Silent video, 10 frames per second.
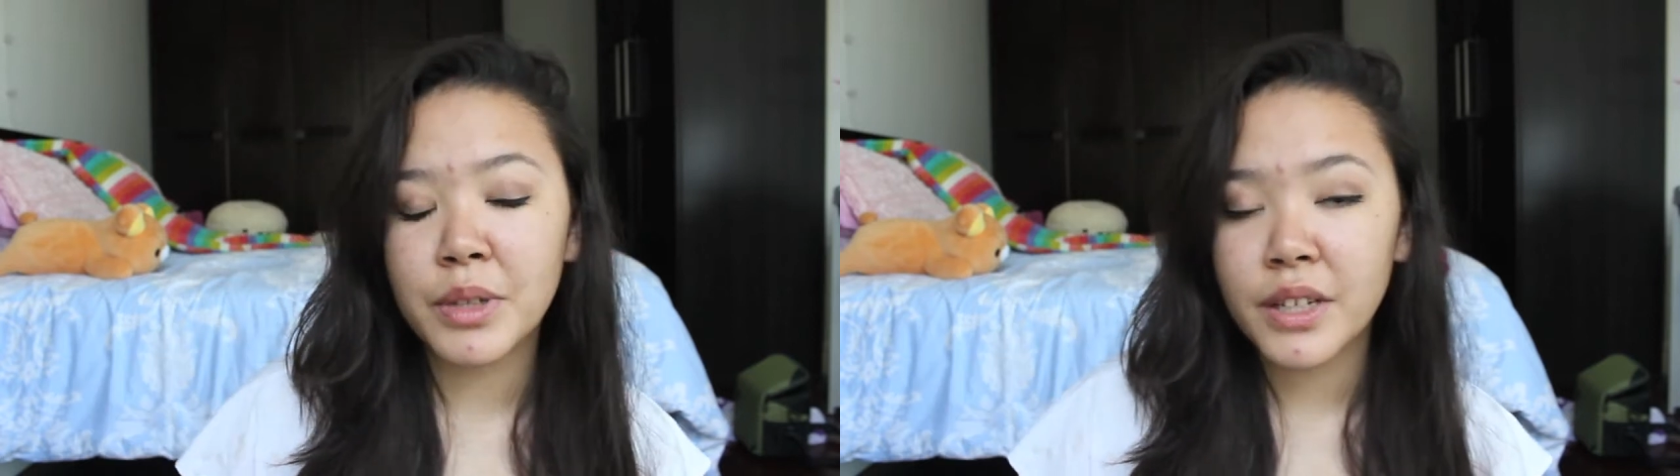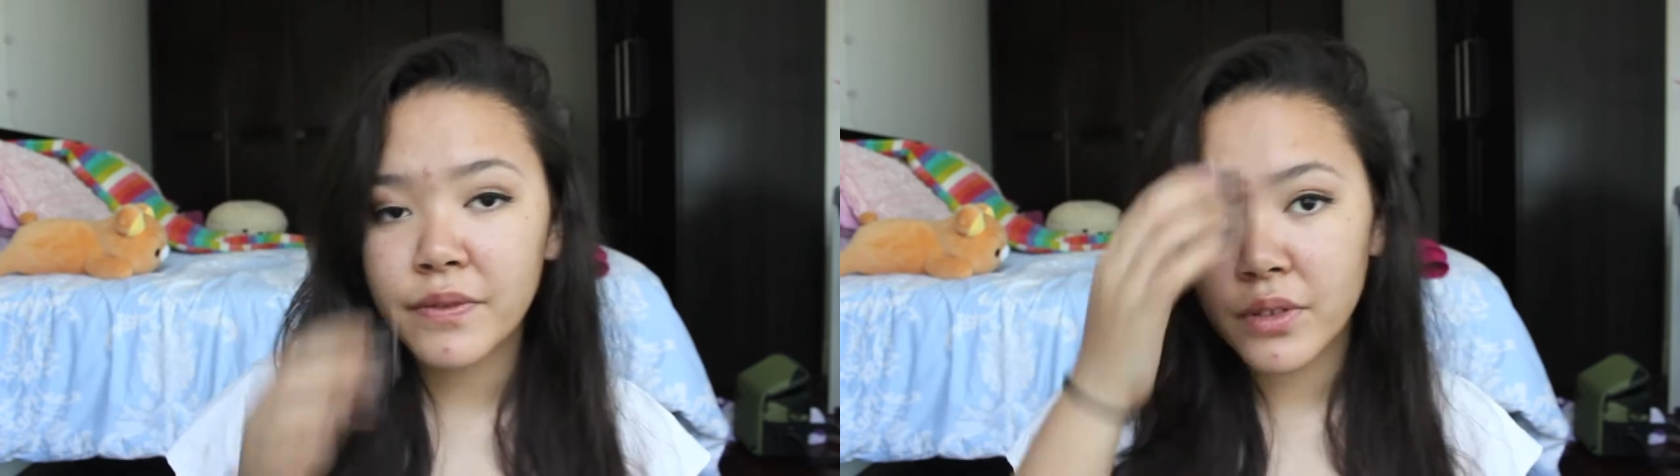
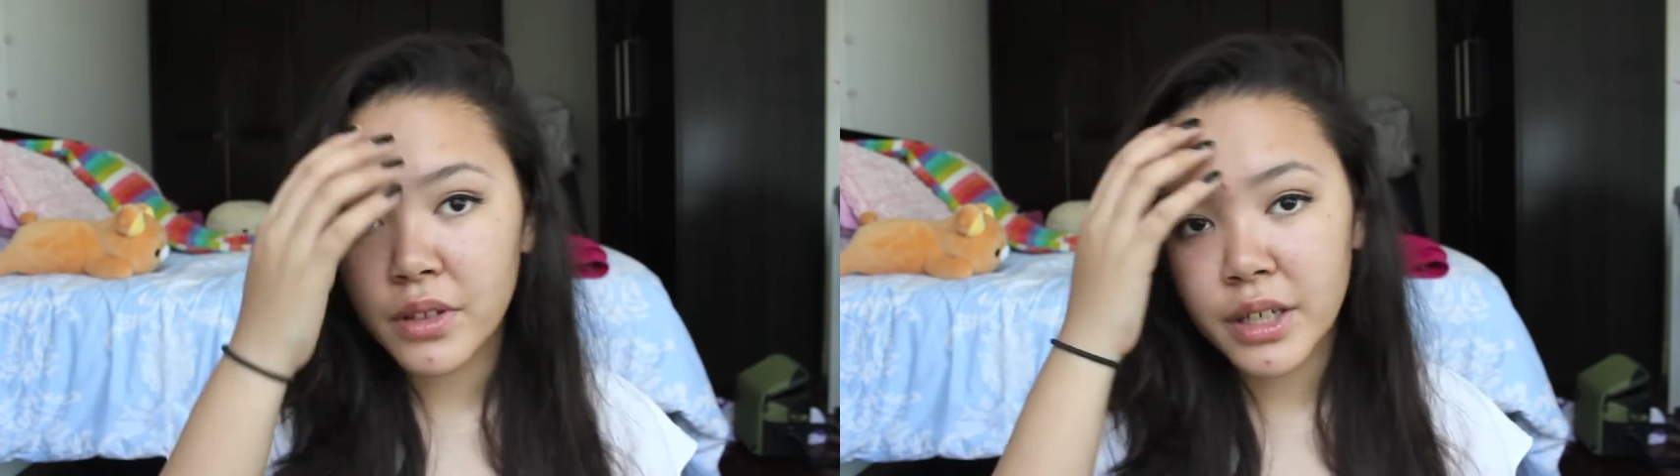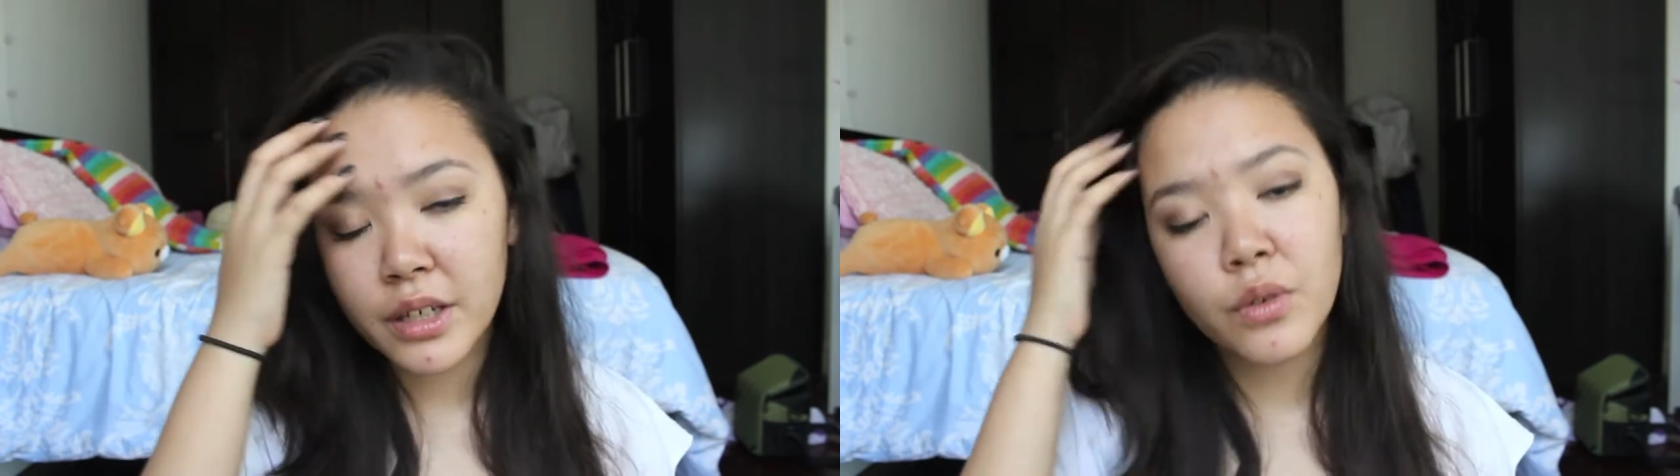
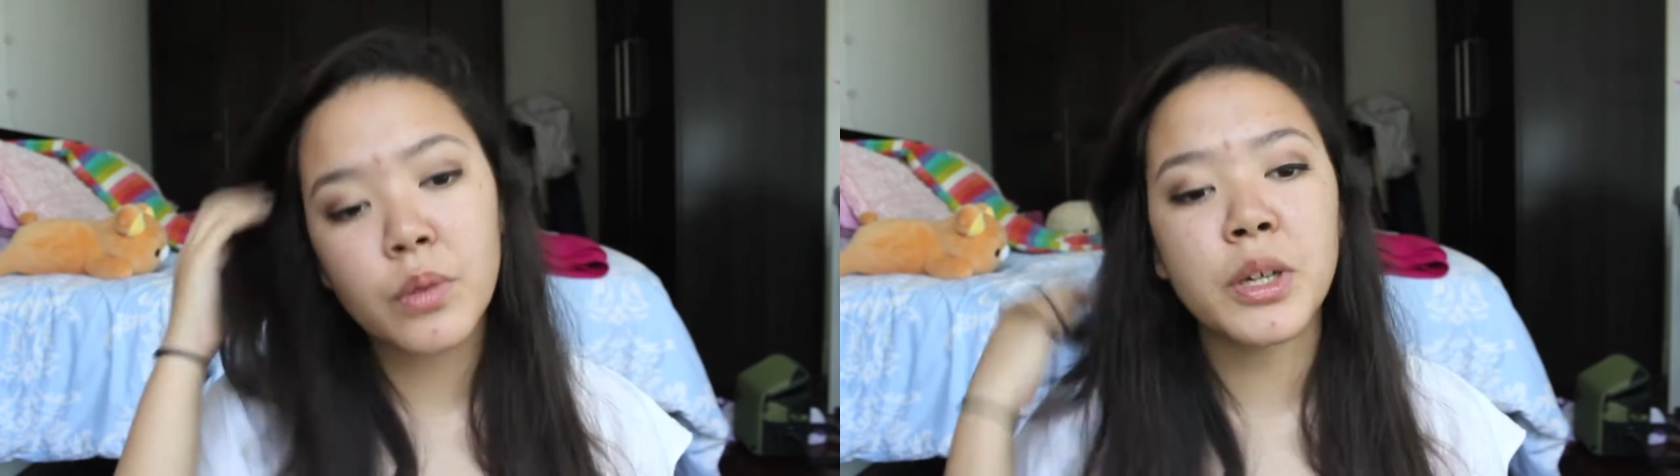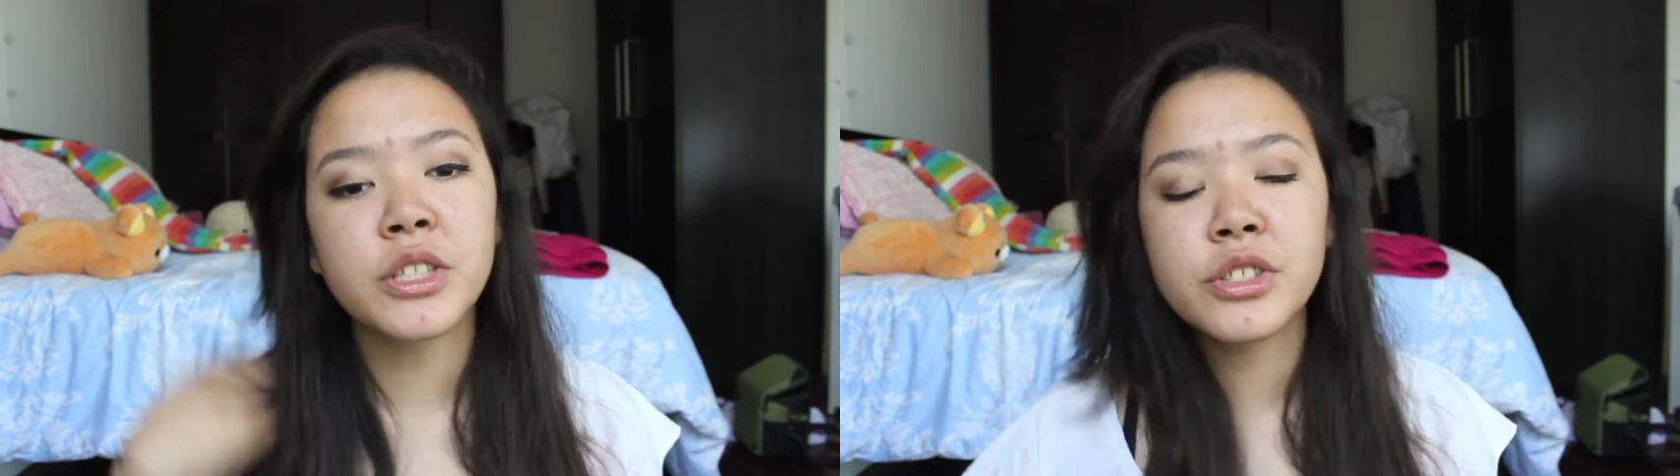playfully
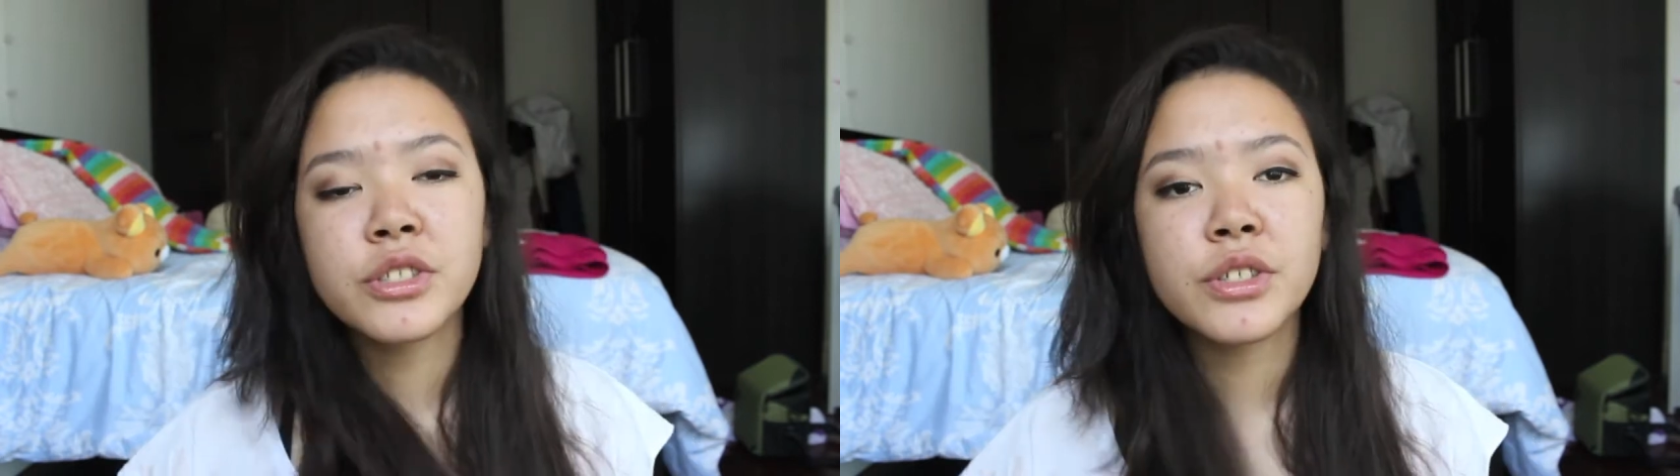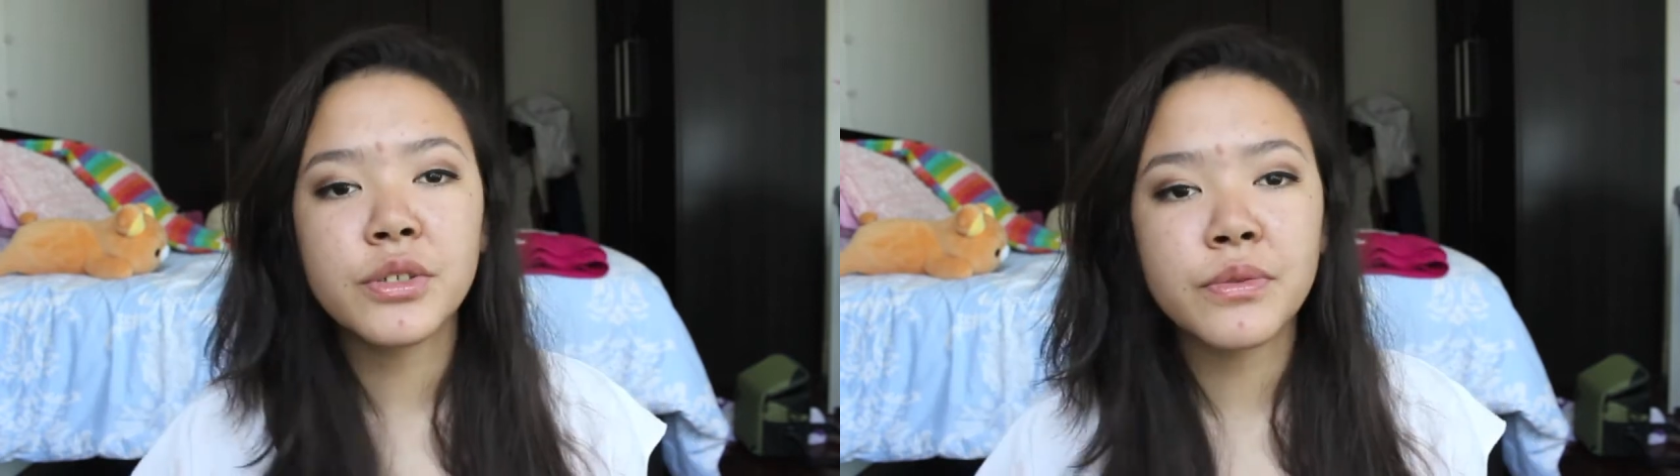or
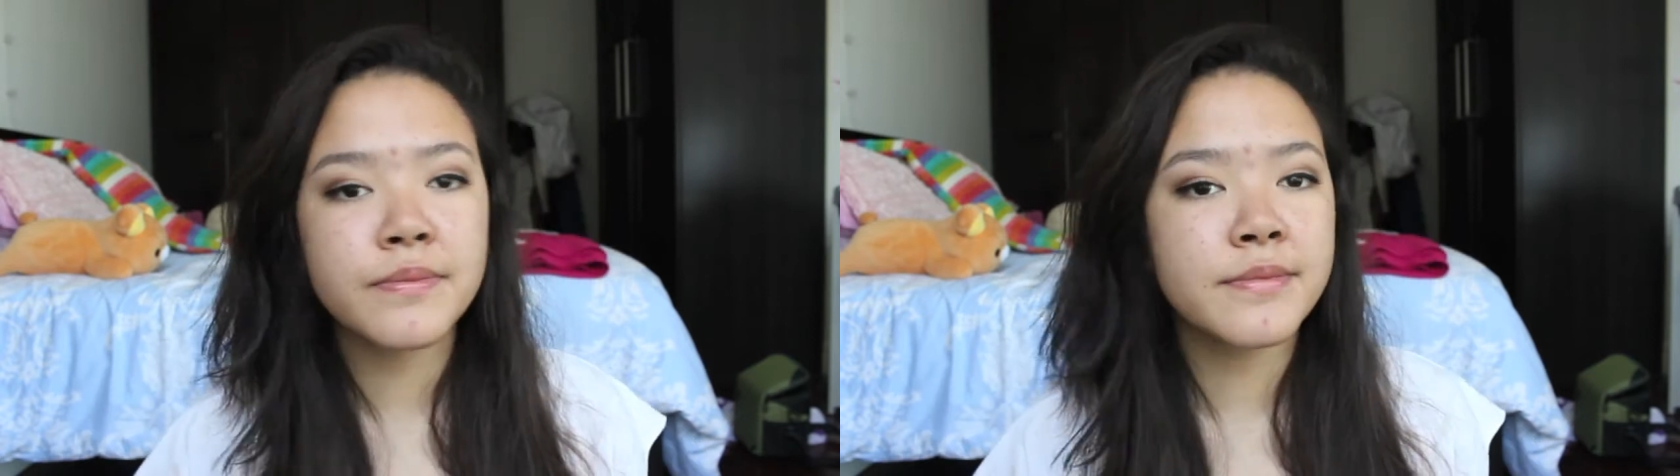punches you